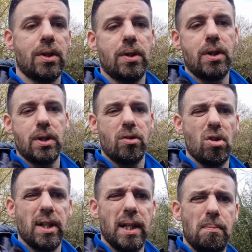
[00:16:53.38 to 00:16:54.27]
just to
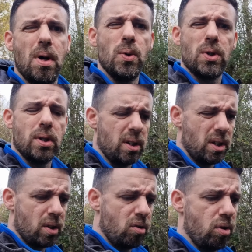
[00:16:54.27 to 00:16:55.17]
create that motion,
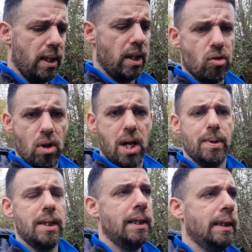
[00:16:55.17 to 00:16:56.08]
just to create that
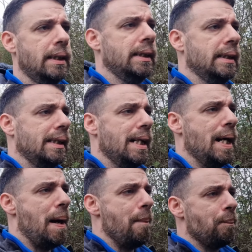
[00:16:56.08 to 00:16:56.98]
drama.
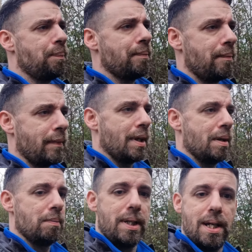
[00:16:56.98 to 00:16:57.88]

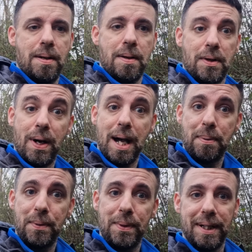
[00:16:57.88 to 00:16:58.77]
But yeah, quite
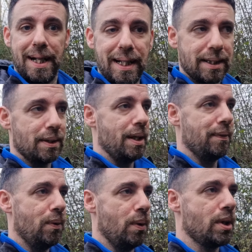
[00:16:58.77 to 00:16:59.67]
happy with that. That's like
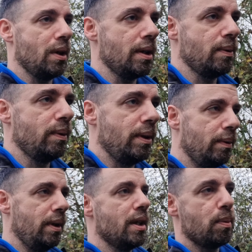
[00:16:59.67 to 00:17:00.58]
4 shots
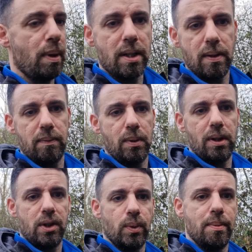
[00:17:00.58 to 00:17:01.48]
in a space of
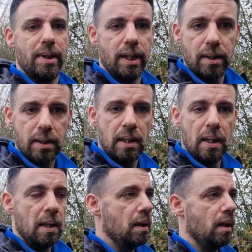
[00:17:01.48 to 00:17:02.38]
20 minutes
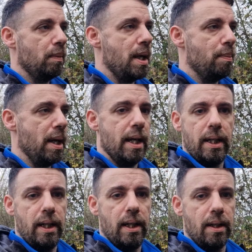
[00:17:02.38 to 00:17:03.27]
of me being
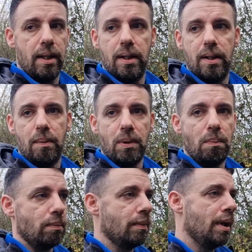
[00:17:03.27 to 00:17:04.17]
here.
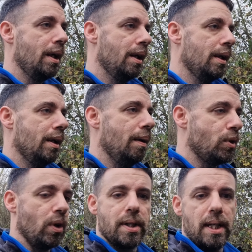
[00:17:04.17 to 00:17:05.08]
I'm
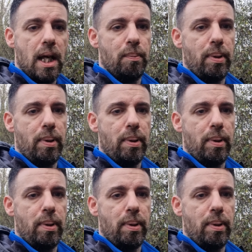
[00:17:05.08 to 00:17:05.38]
trying to set up